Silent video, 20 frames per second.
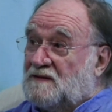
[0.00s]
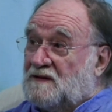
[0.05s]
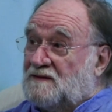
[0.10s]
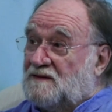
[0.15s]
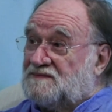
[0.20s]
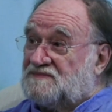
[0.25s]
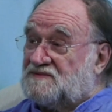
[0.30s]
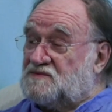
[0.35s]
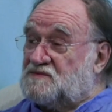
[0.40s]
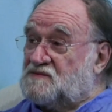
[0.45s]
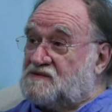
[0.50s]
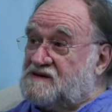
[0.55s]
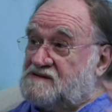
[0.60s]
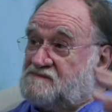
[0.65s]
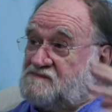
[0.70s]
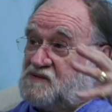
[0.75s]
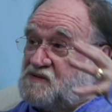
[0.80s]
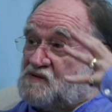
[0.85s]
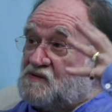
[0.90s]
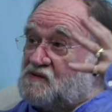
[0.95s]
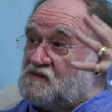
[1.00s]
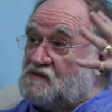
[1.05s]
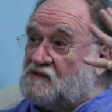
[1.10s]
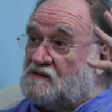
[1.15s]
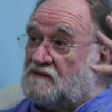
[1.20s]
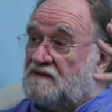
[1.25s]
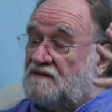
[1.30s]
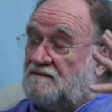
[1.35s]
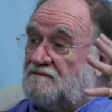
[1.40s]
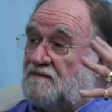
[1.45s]
So you keep
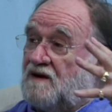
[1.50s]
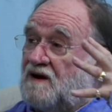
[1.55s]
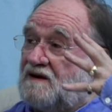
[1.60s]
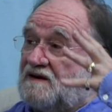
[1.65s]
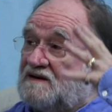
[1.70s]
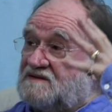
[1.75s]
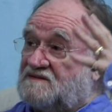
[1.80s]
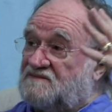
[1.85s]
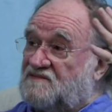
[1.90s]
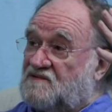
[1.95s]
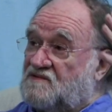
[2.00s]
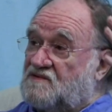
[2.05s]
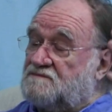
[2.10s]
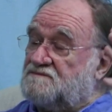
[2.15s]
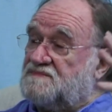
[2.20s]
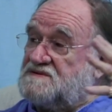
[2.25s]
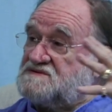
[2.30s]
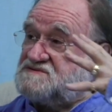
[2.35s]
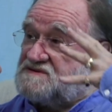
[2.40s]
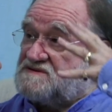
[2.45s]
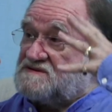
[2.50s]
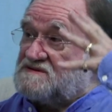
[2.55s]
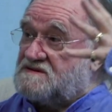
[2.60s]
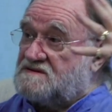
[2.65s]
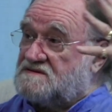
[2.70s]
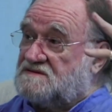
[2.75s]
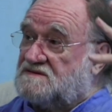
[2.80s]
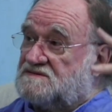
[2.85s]
your mind very busy.